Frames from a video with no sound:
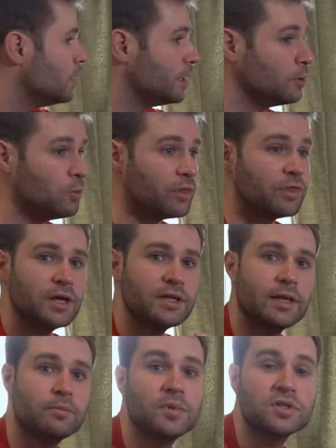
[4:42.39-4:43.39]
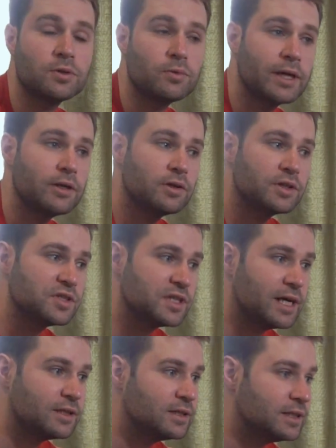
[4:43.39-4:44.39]
And one thing that Mr. Regular
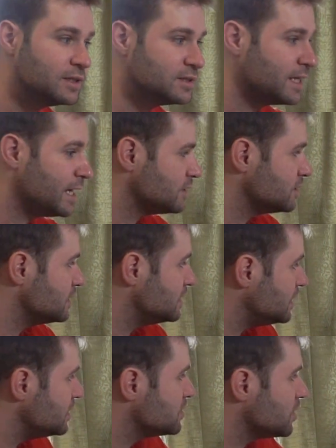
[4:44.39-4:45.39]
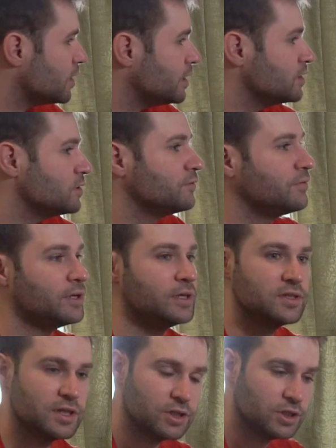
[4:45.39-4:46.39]
said is that these are
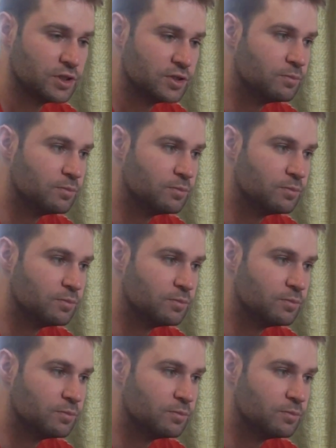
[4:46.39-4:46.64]
interference engines,